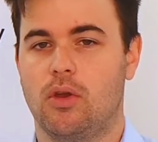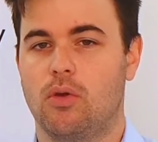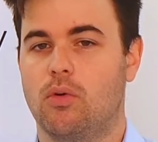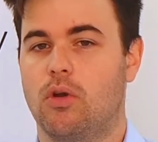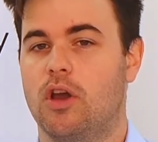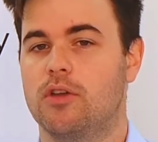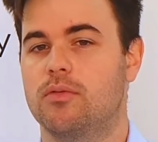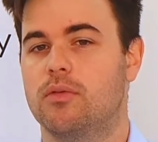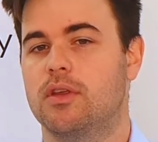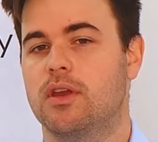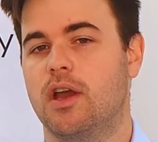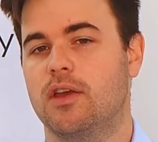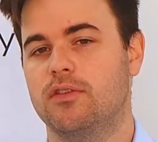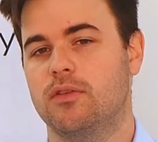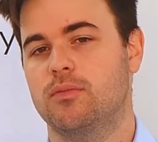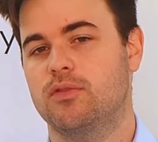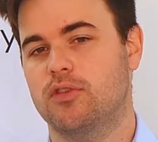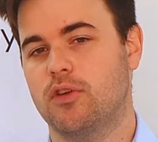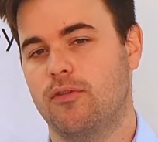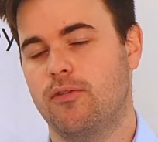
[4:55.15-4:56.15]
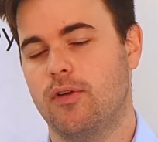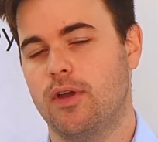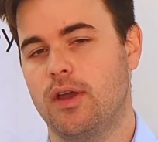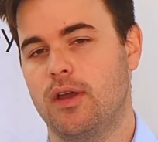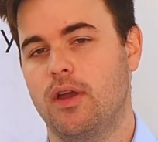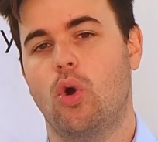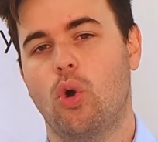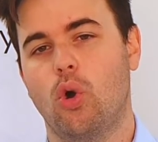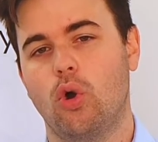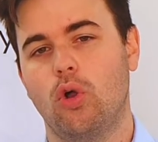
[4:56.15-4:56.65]
Whereas with custom software,
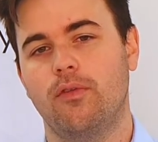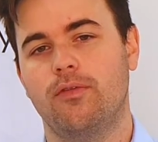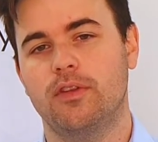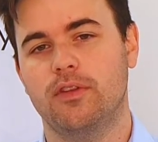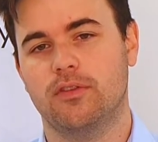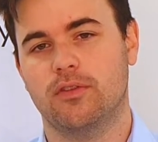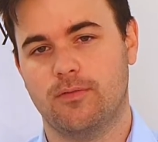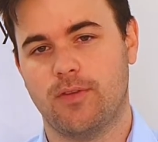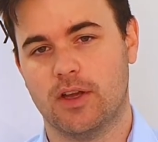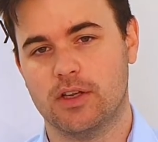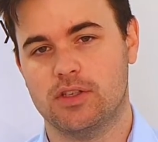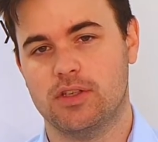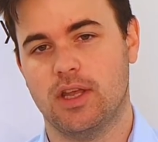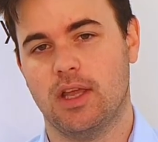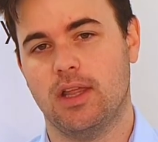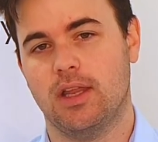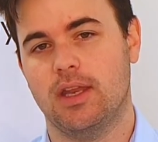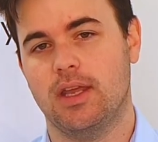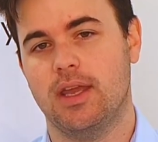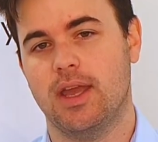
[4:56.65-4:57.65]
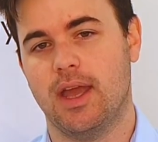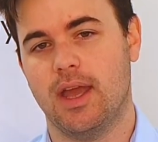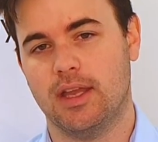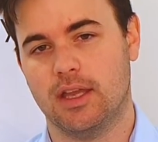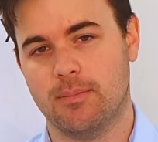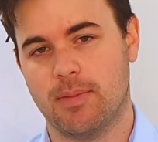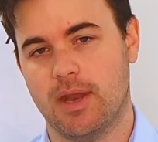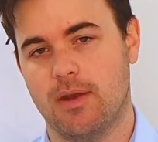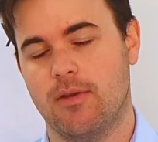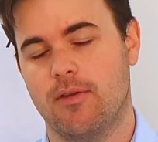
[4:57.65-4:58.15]
all of this functionality and
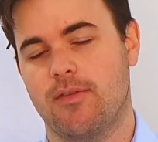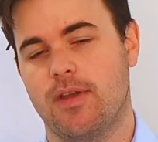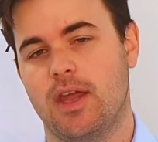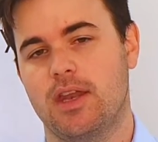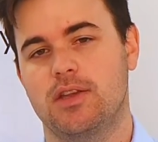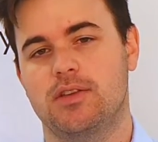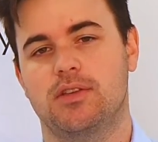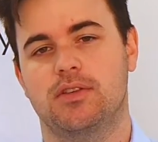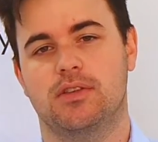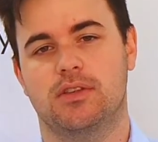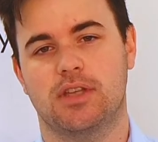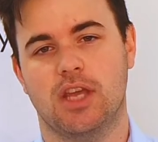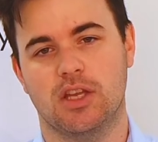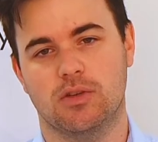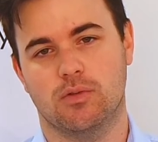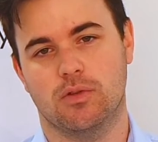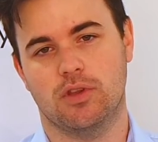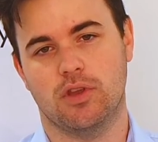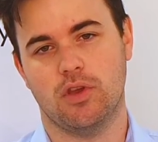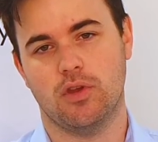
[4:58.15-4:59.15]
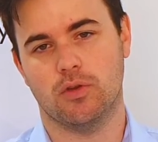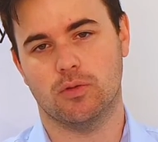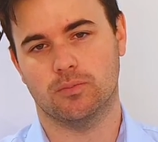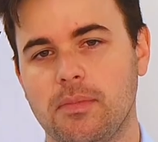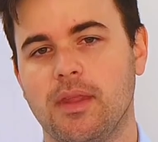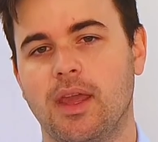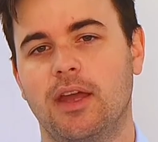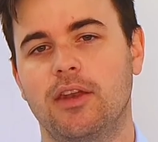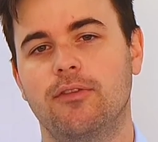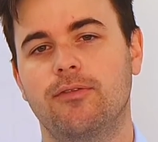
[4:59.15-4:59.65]
competitive advantage stays with you.
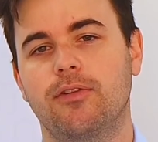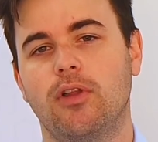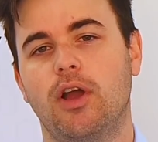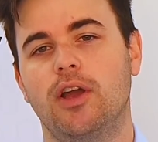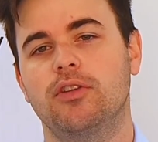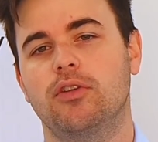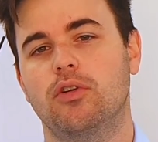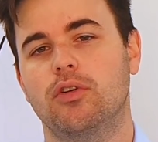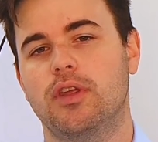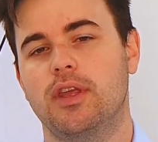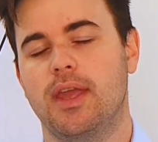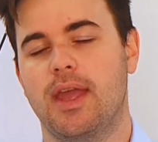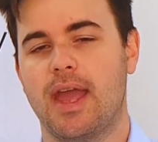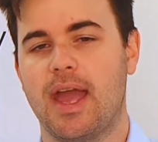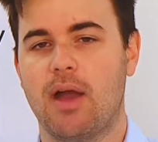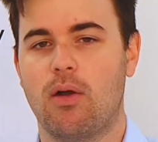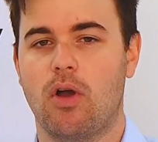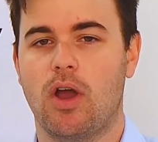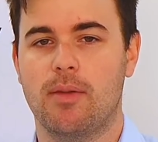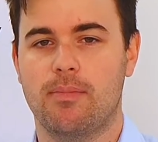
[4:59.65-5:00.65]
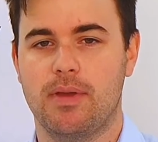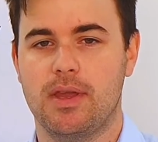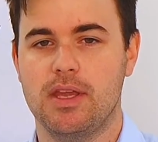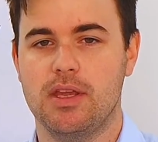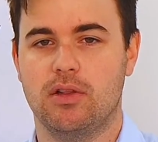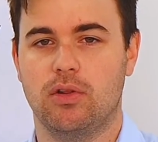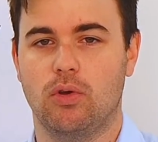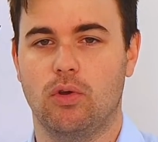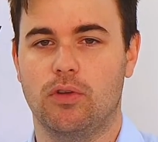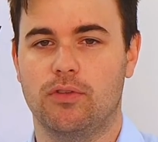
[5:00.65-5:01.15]
And at Flying Donkey, our IP
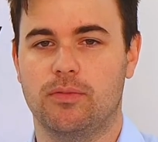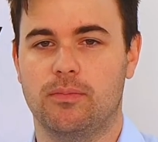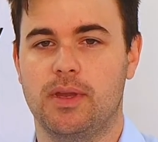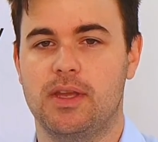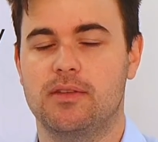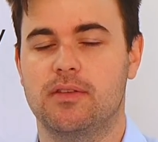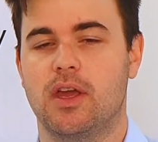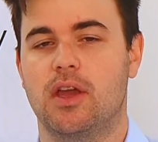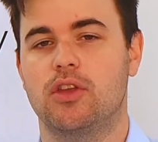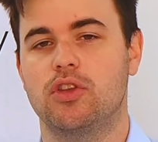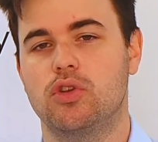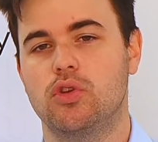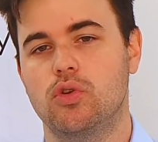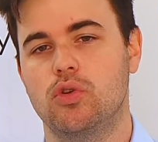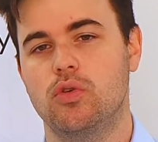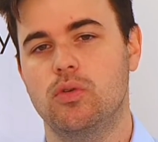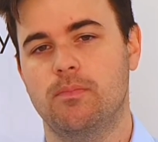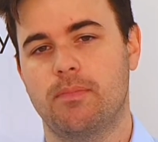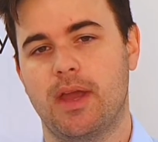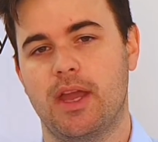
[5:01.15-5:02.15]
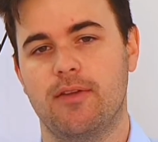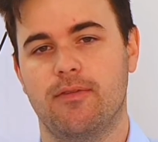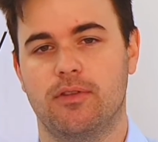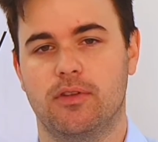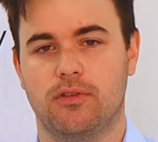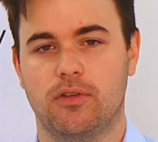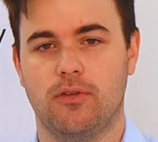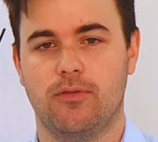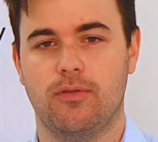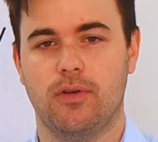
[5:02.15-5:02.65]
clause means that you pay for the
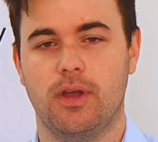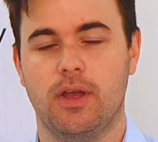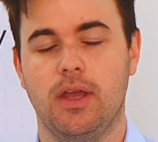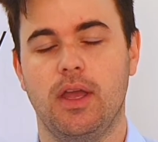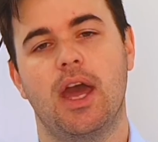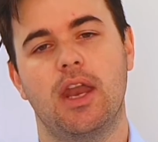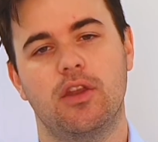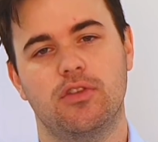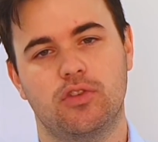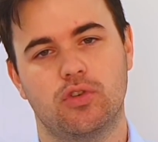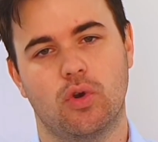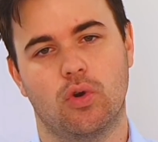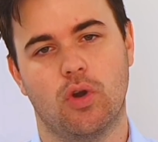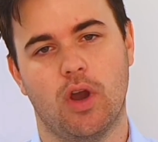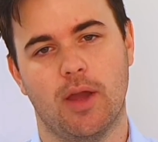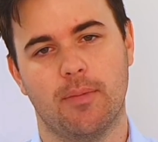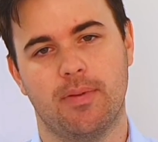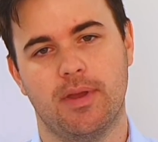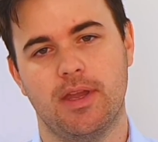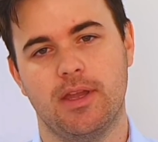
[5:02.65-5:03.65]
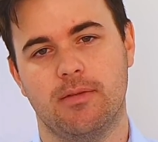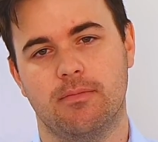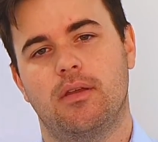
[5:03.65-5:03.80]
software and it's your IP.